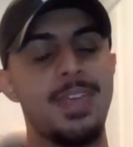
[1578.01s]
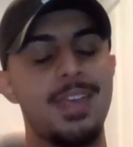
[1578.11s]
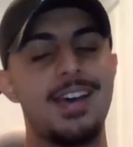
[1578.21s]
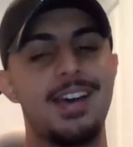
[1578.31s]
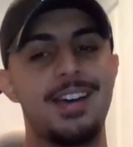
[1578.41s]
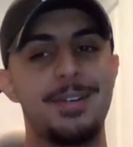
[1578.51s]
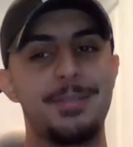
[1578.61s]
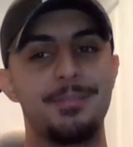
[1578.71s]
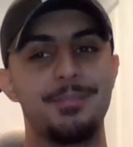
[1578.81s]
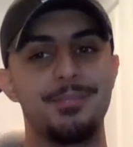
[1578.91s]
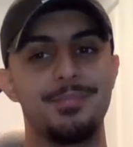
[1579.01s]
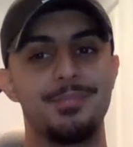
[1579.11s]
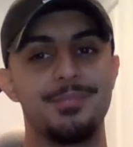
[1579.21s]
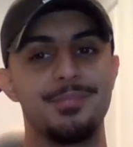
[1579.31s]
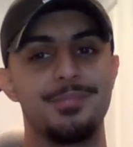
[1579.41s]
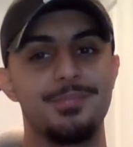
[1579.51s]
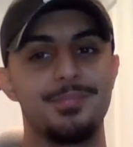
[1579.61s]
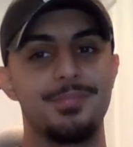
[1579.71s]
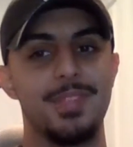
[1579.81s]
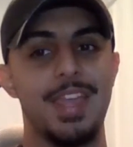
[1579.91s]
And
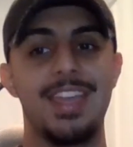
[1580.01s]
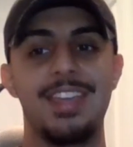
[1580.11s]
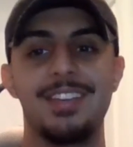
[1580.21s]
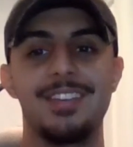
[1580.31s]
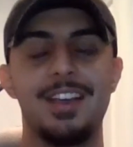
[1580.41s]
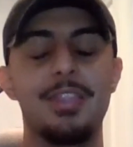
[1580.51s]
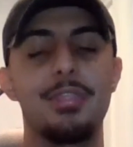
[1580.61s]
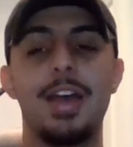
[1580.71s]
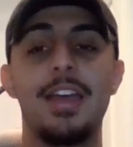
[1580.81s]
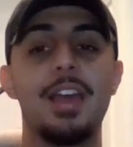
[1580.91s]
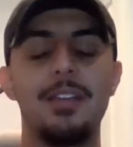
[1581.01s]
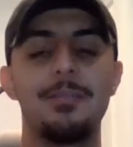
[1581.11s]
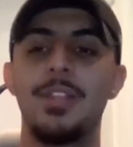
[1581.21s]
I thought